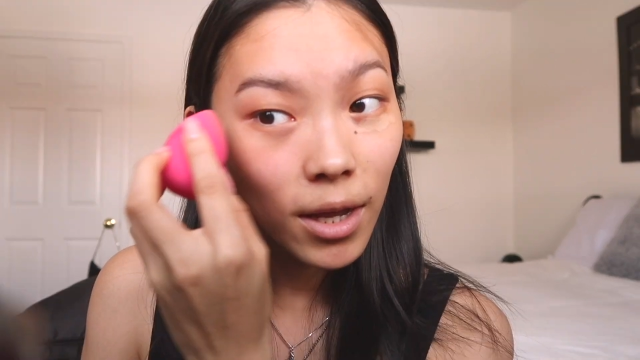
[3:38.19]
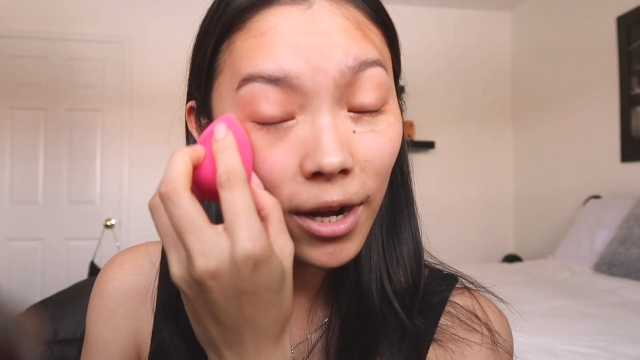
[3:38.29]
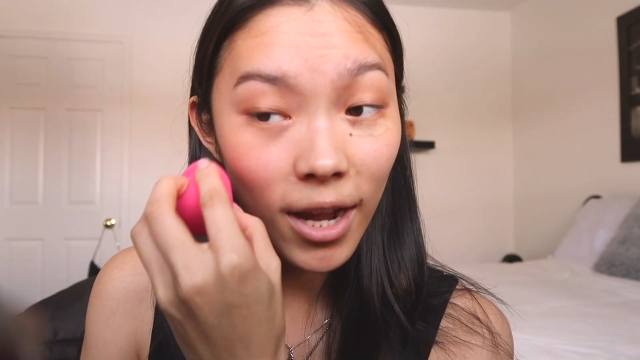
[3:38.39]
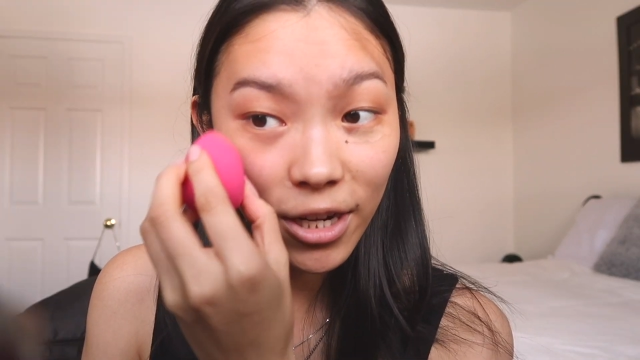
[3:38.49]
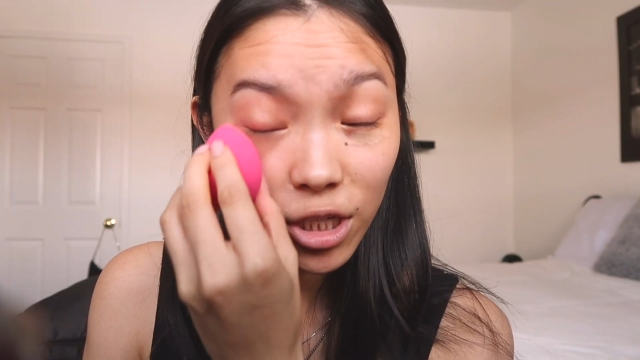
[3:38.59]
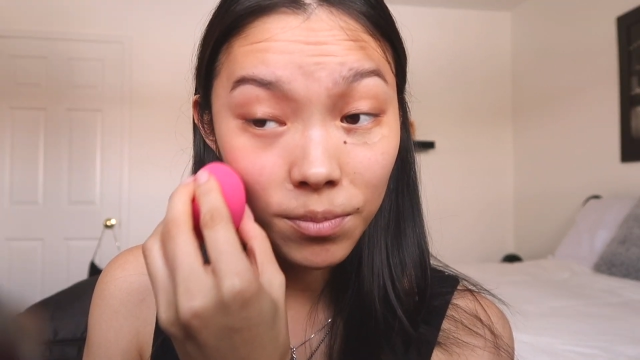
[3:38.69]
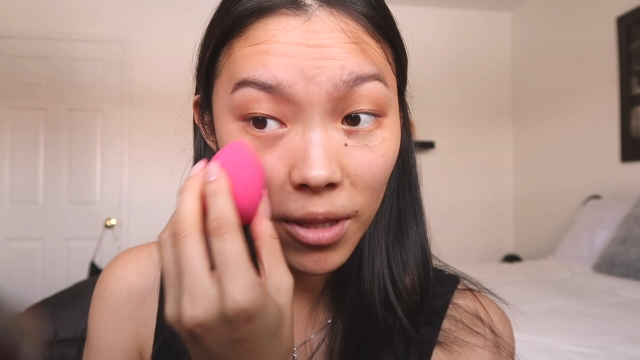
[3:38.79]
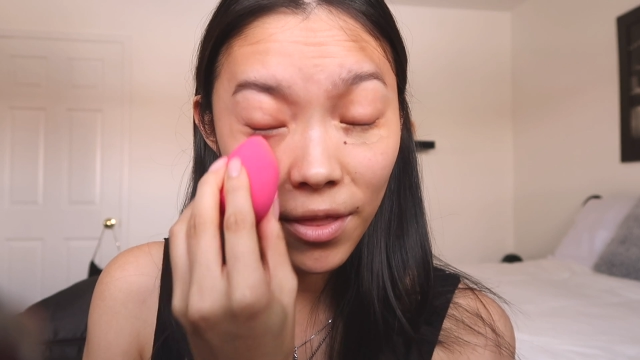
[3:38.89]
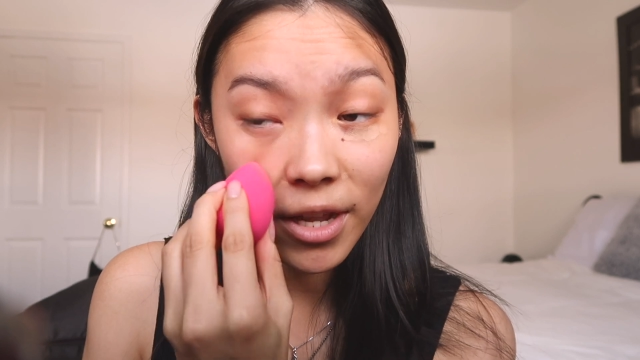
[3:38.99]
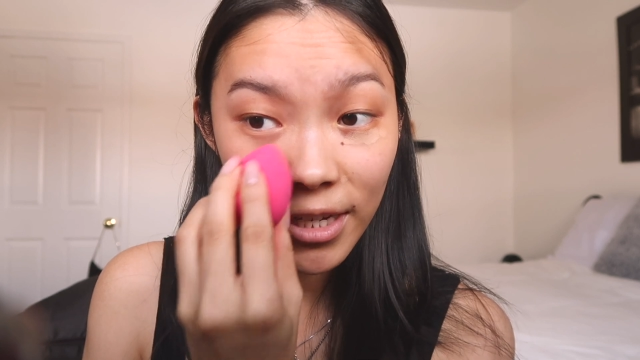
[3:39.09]
And I kind of just
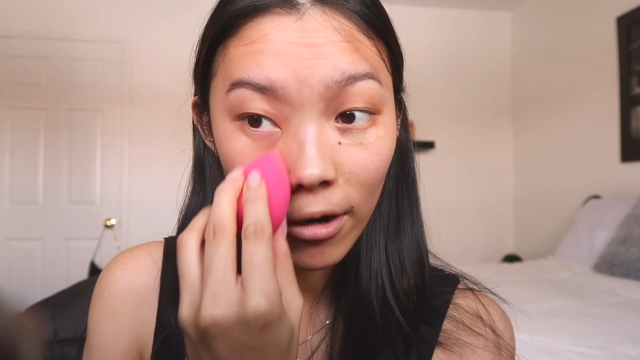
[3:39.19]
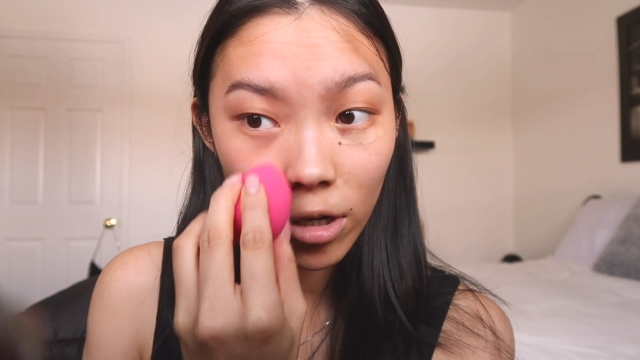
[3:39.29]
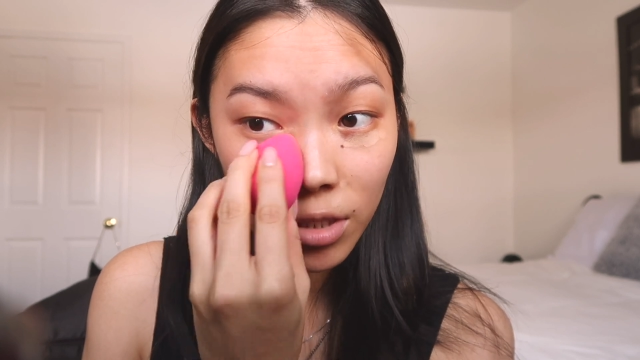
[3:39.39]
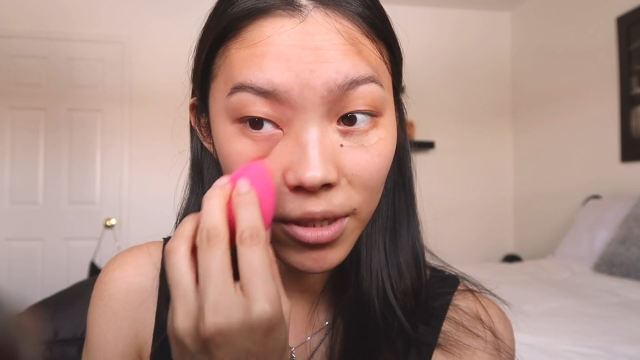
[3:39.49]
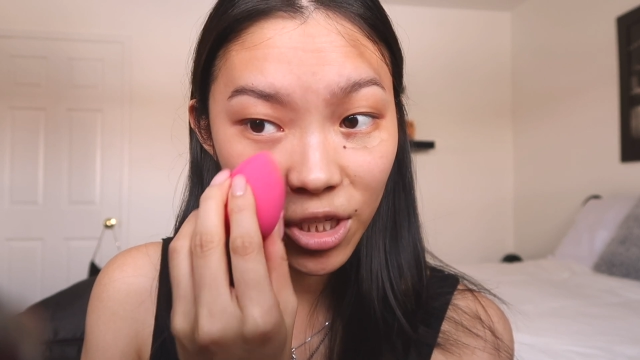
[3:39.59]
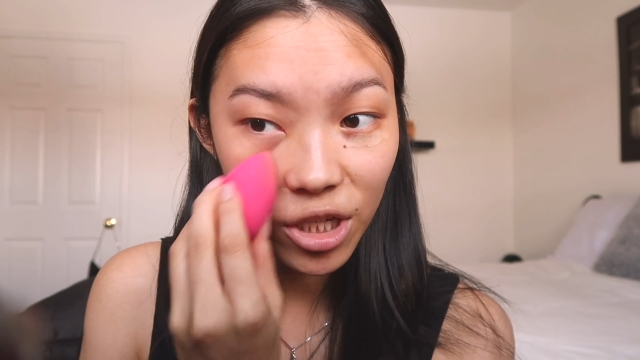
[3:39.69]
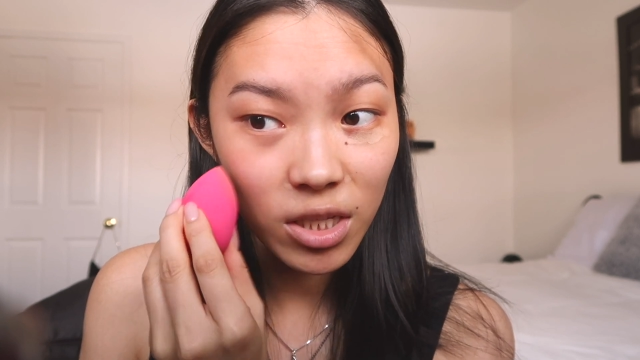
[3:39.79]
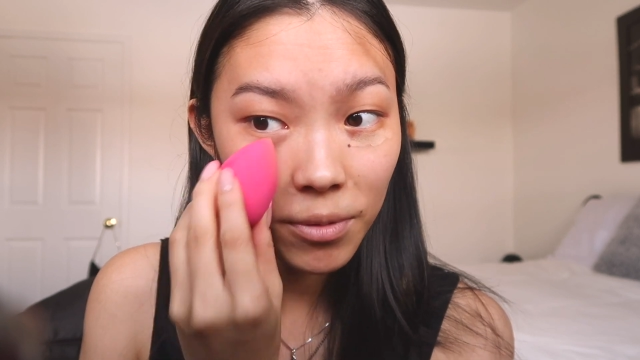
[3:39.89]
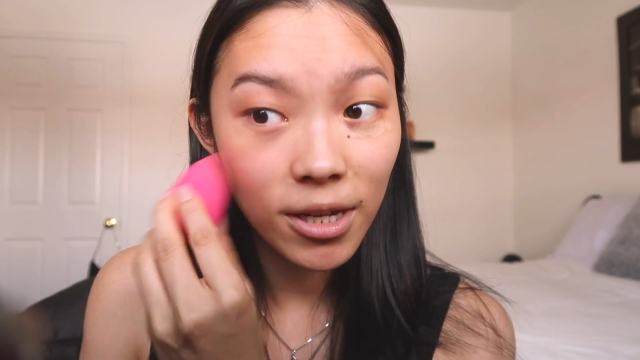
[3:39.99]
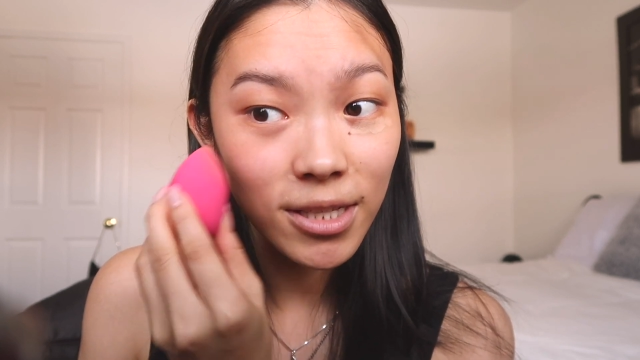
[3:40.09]
blend that down onto my
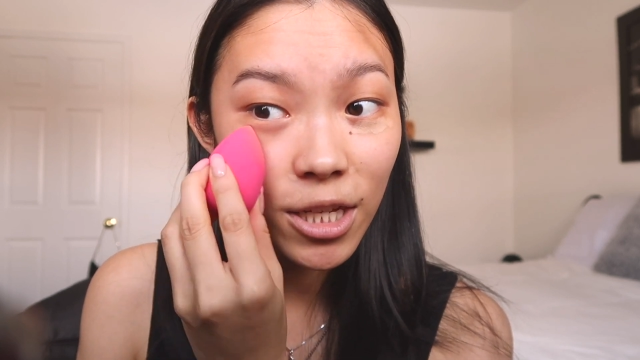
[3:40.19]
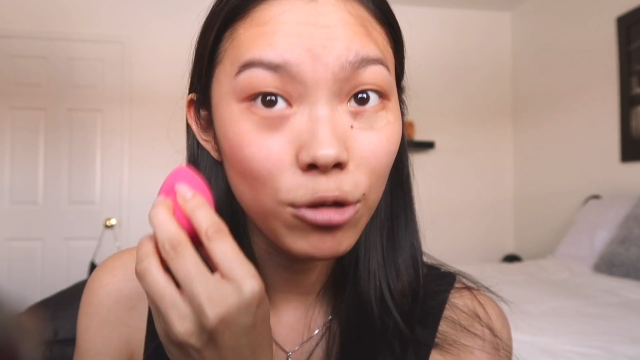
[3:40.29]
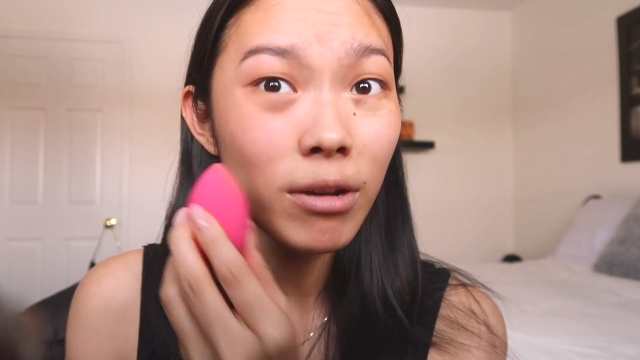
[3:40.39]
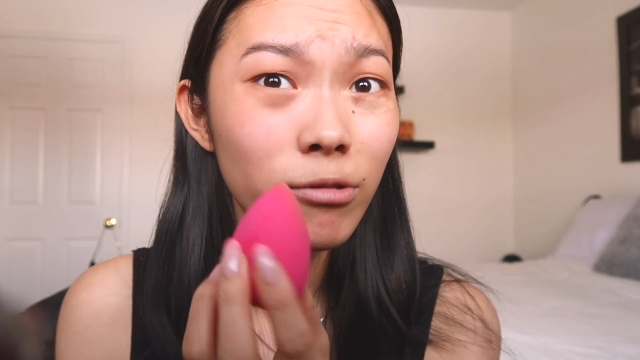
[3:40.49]
cheeks because I do have